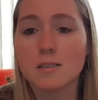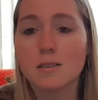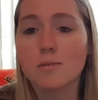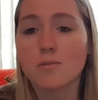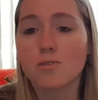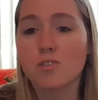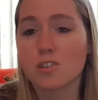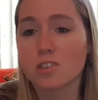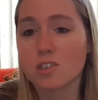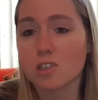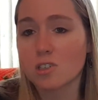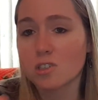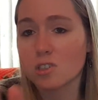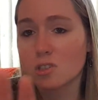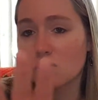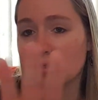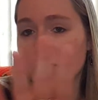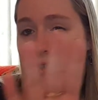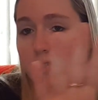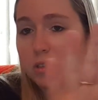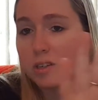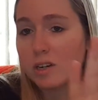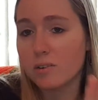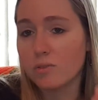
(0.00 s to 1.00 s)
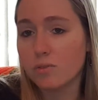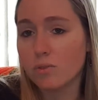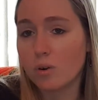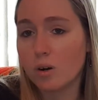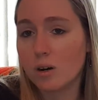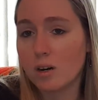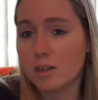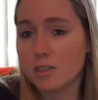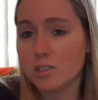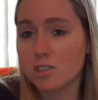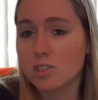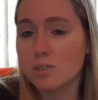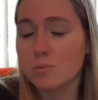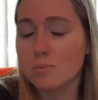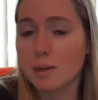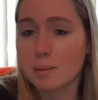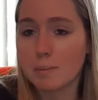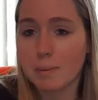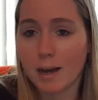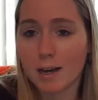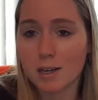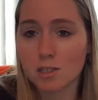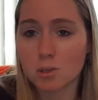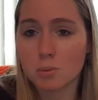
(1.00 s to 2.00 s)
For those of you that have watched my
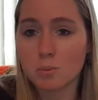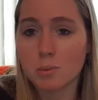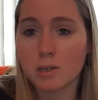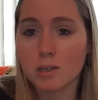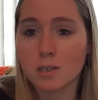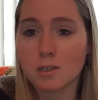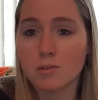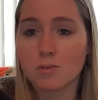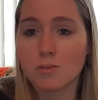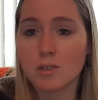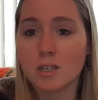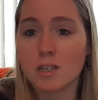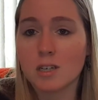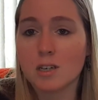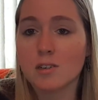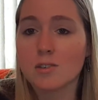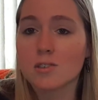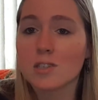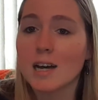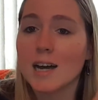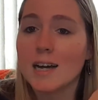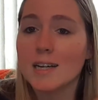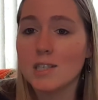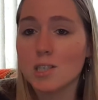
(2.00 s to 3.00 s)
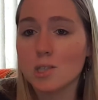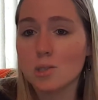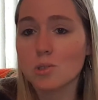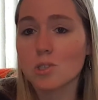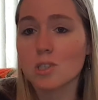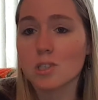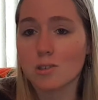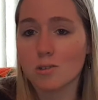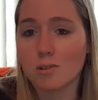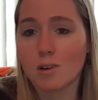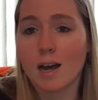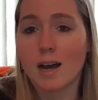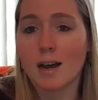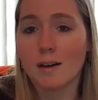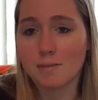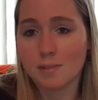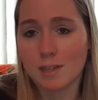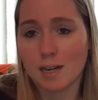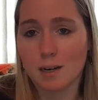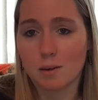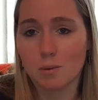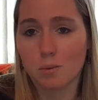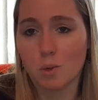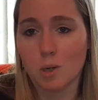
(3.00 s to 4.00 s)
passion planner videos, I do still have
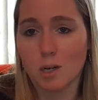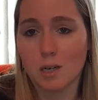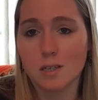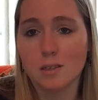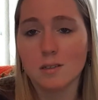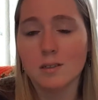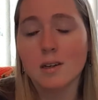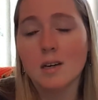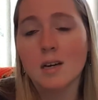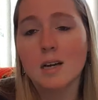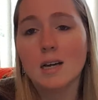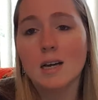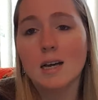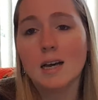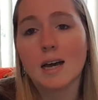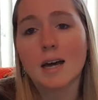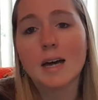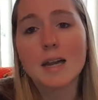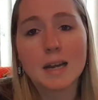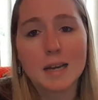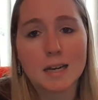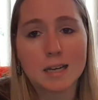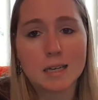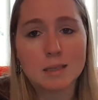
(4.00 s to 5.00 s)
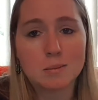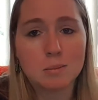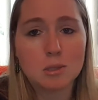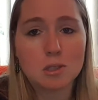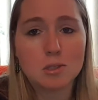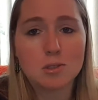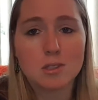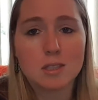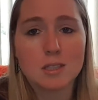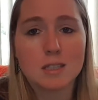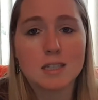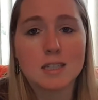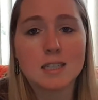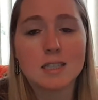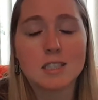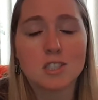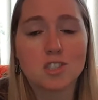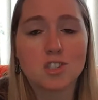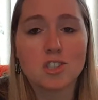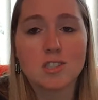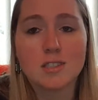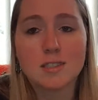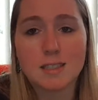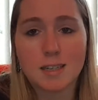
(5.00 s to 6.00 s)
that one, and I am using it. It's
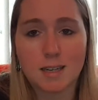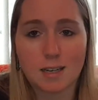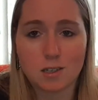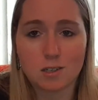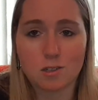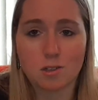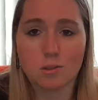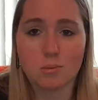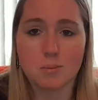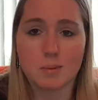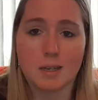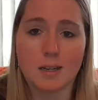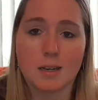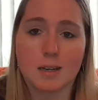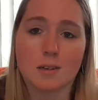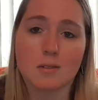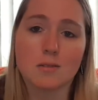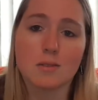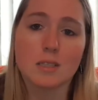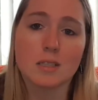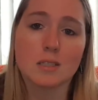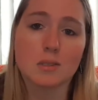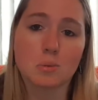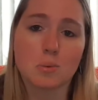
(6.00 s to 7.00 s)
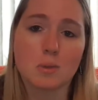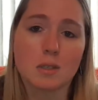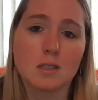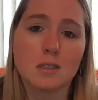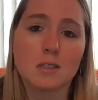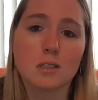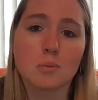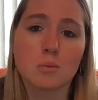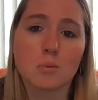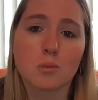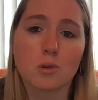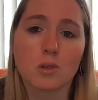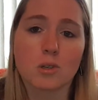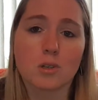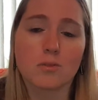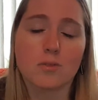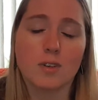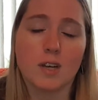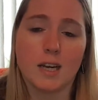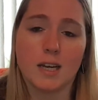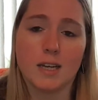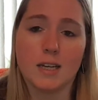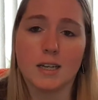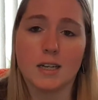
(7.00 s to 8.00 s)
just staying home now. This one is more of
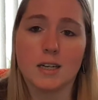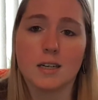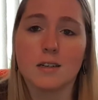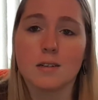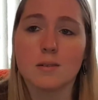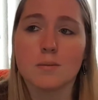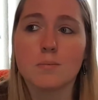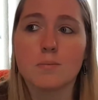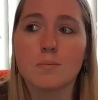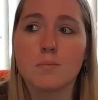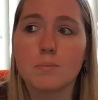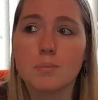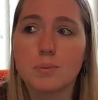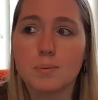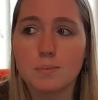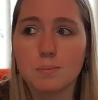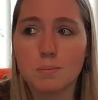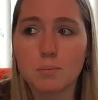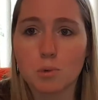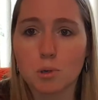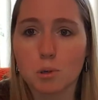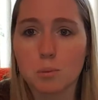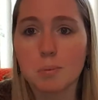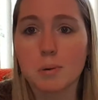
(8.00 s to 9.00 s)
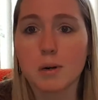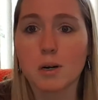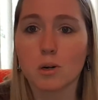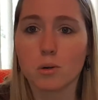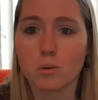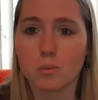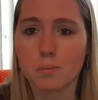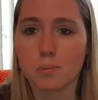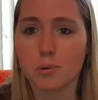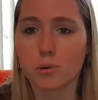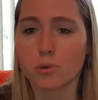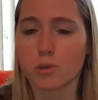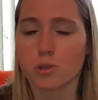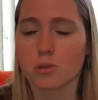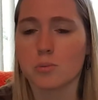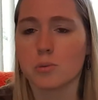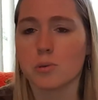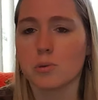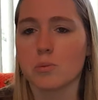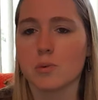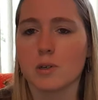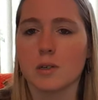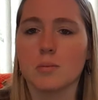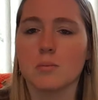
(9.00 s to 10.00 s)
a more
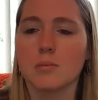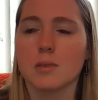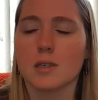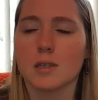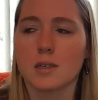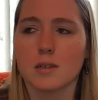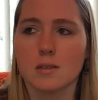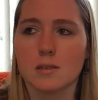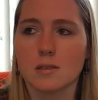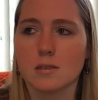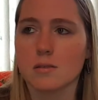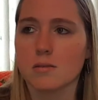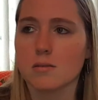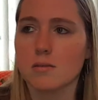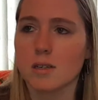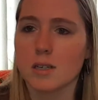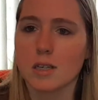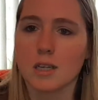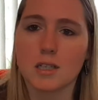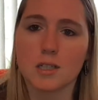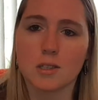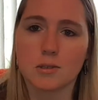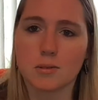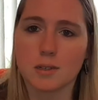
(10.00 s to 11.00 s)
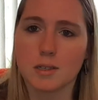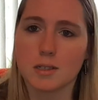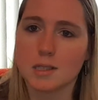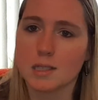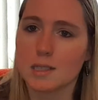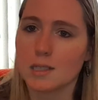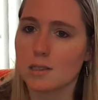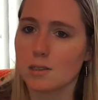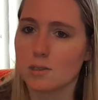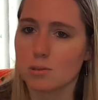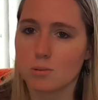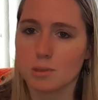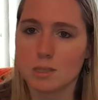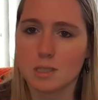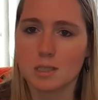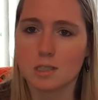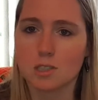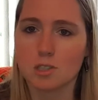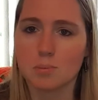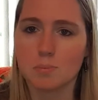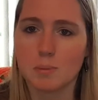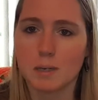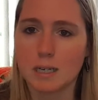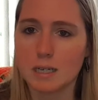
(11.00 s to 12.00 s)
portable one because lugging around that
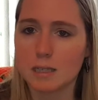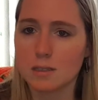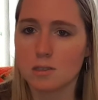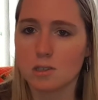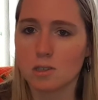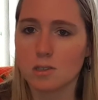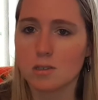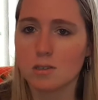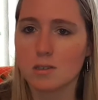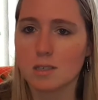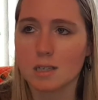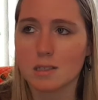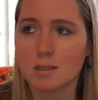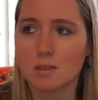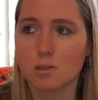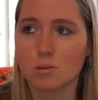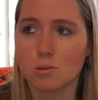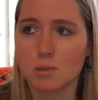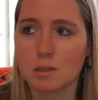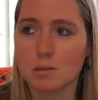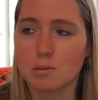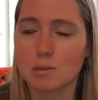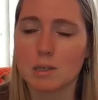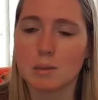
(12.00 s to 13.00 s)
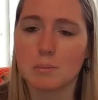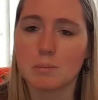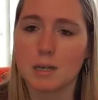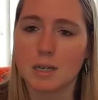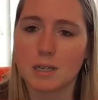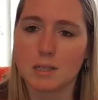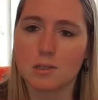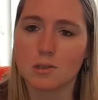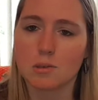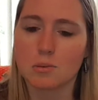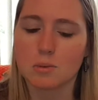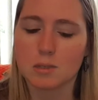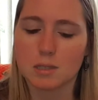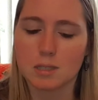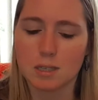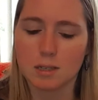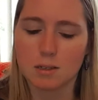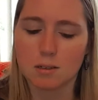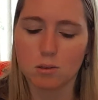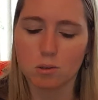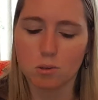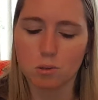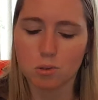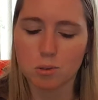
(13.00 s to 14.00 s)
3-inch binder, or that 3-ring binder, was
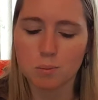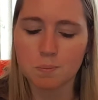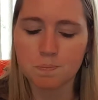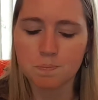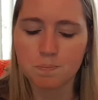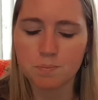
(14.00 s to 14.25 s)
getting old.